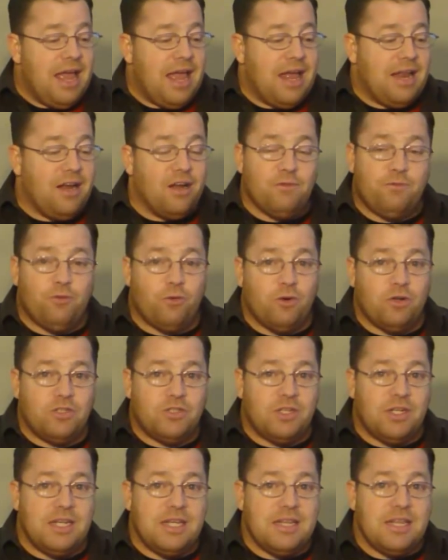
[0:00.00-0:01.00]
And
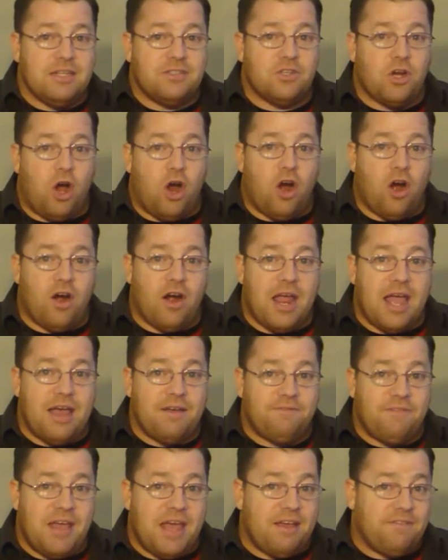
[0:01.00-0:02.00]
unfortunately, this
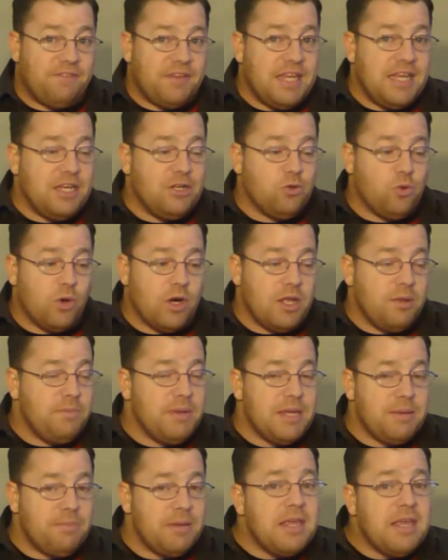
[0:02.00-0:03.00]
rffe 20
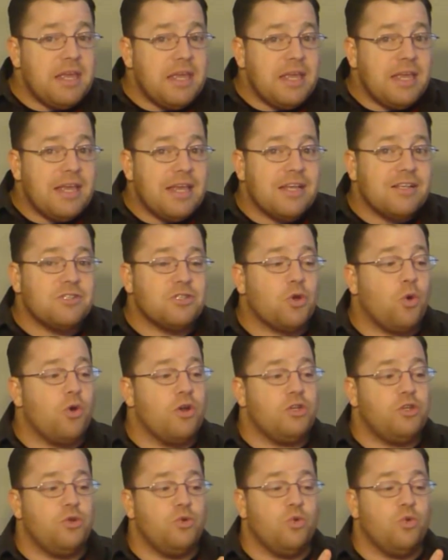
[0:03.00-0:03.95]
bb is going